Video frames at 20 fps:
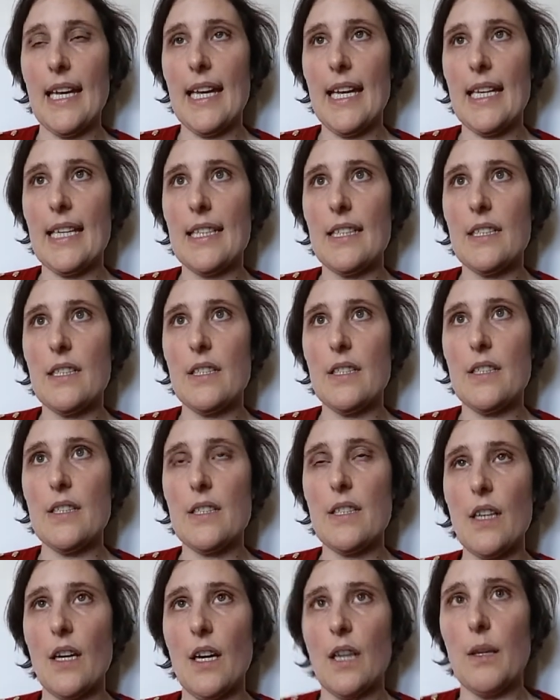
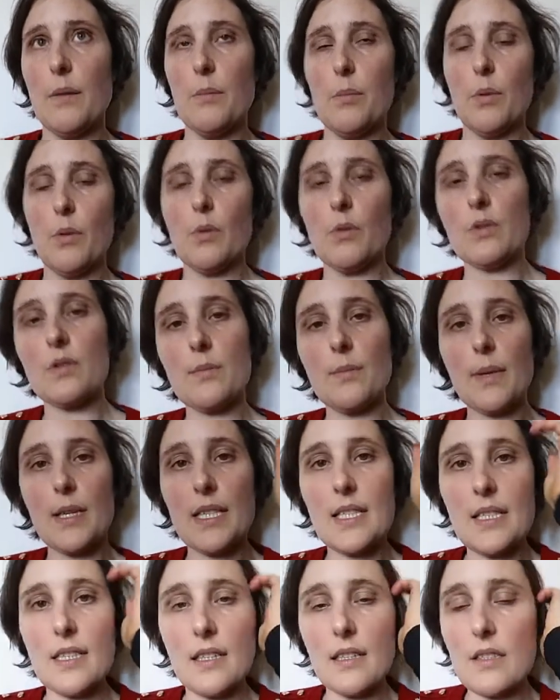And I bought
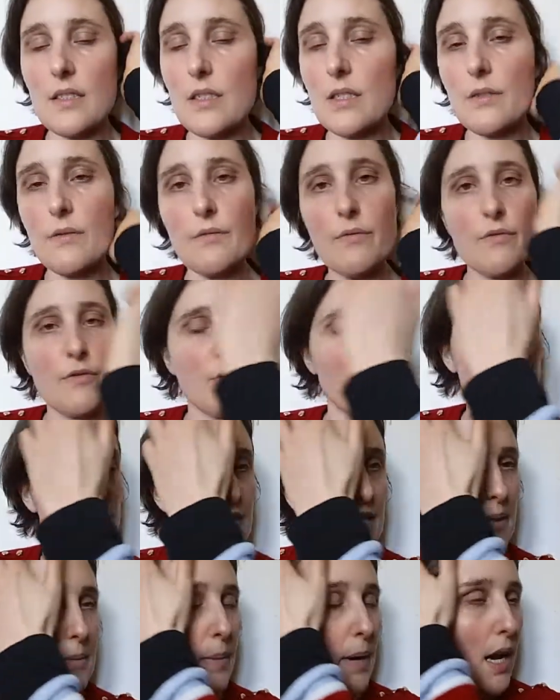my son some
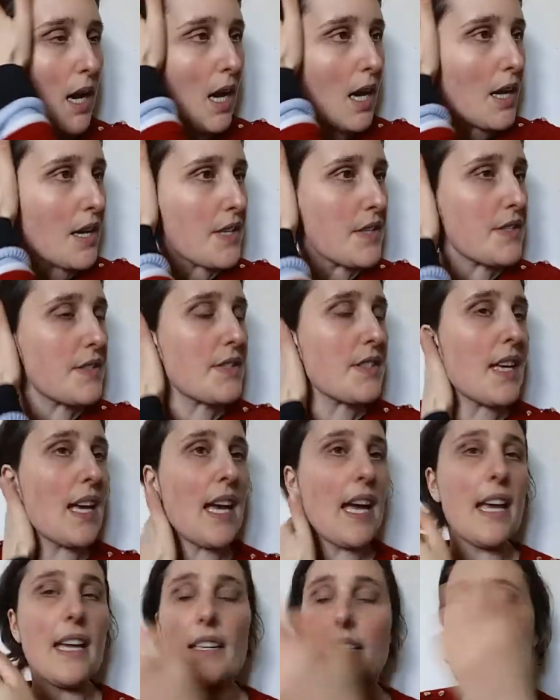Fruisley bars
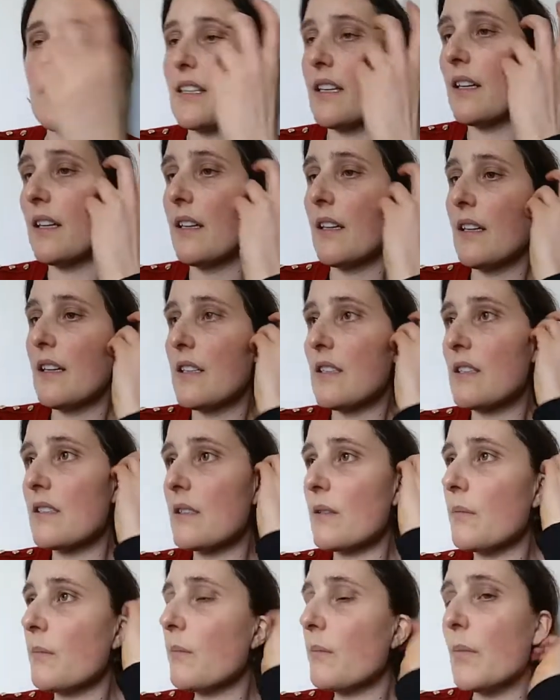and
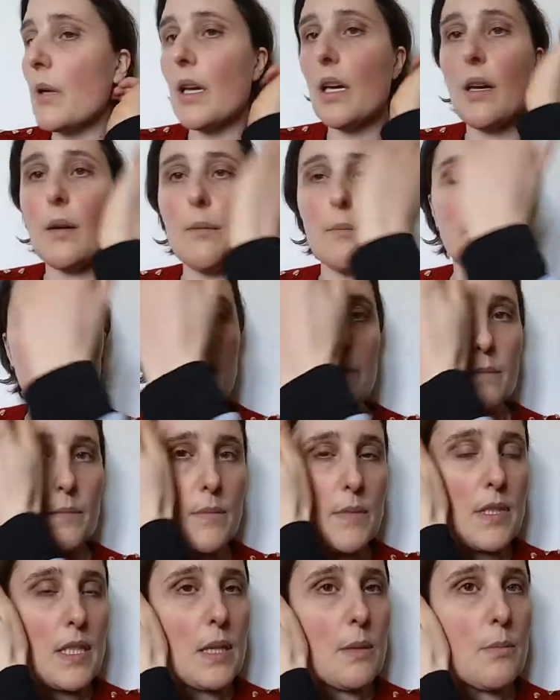some
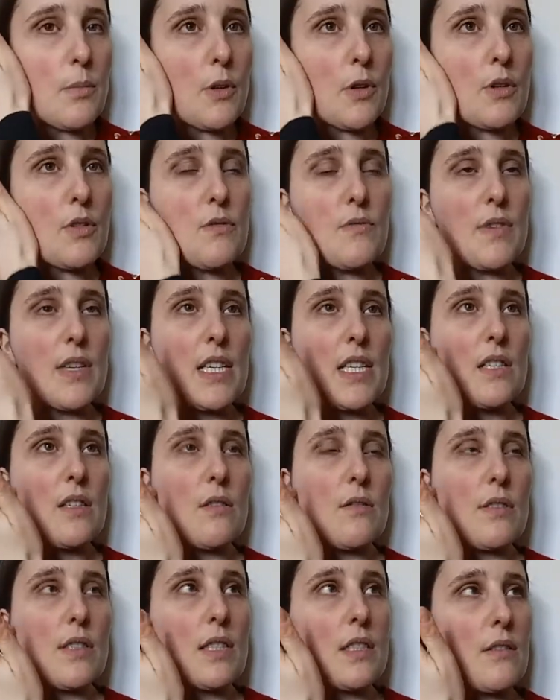Seabrooks ready
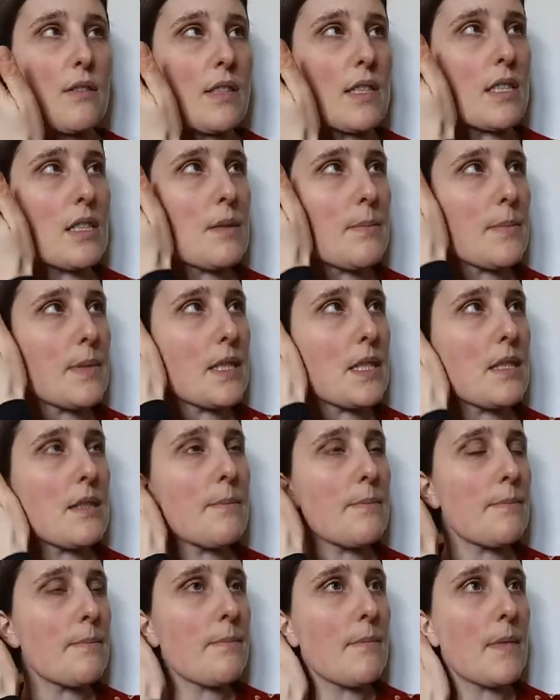salted
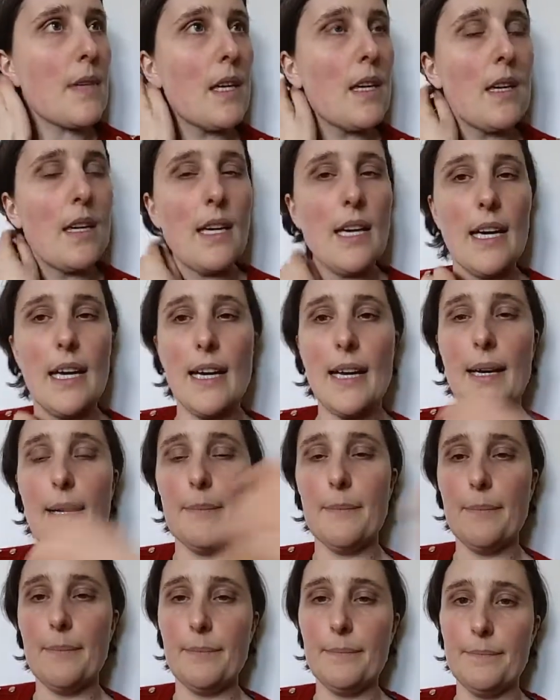crisps,
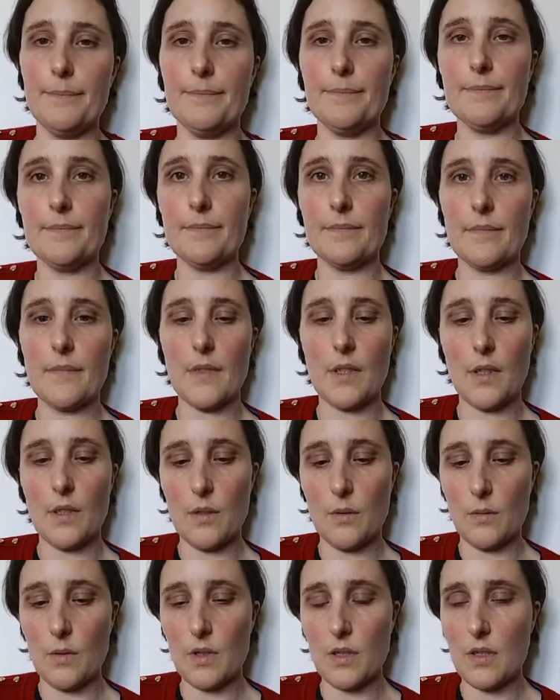
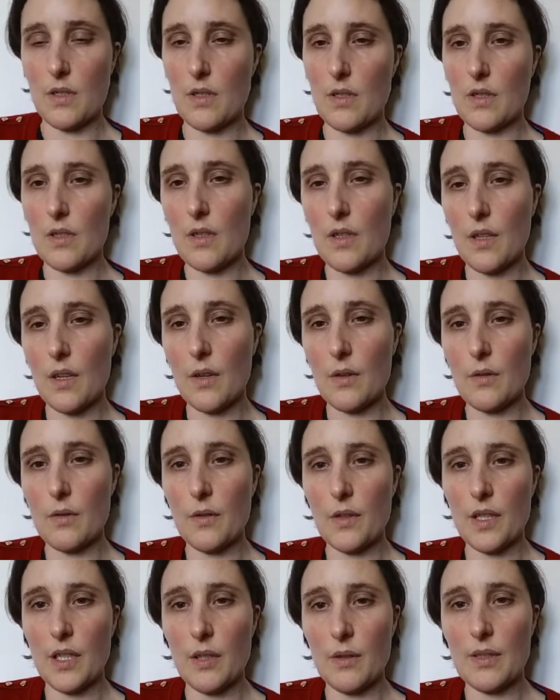because it was just at the
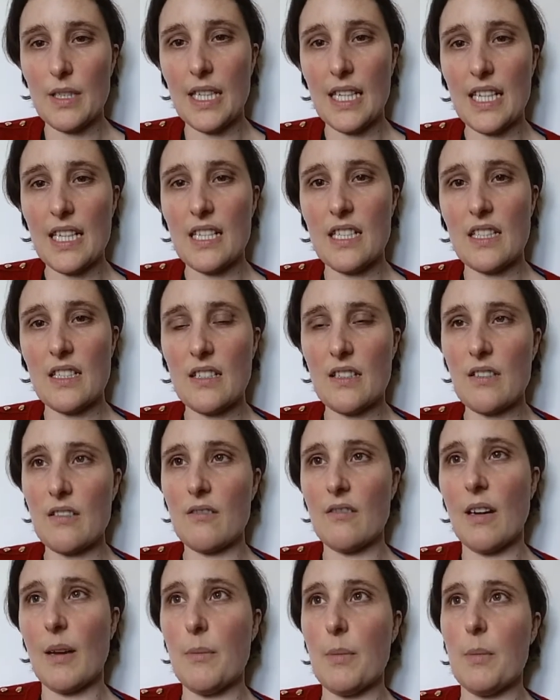local QD, just
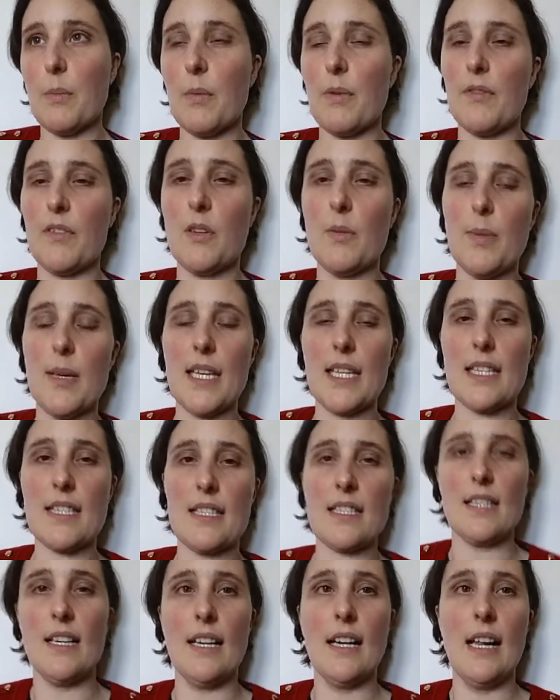to grab him a few
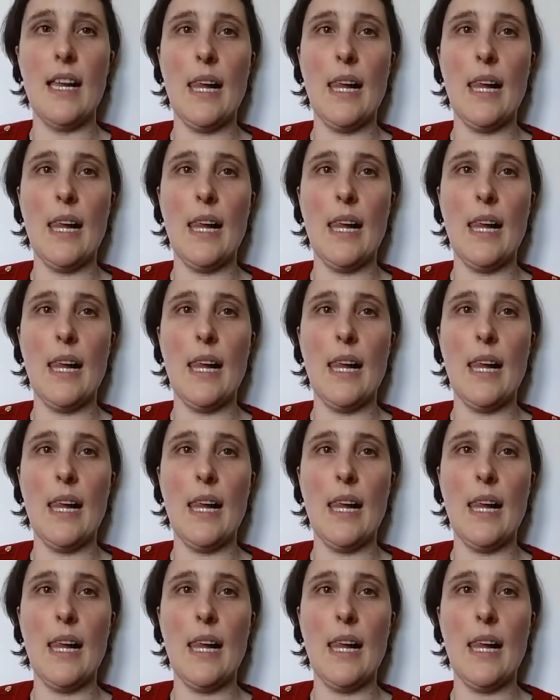bits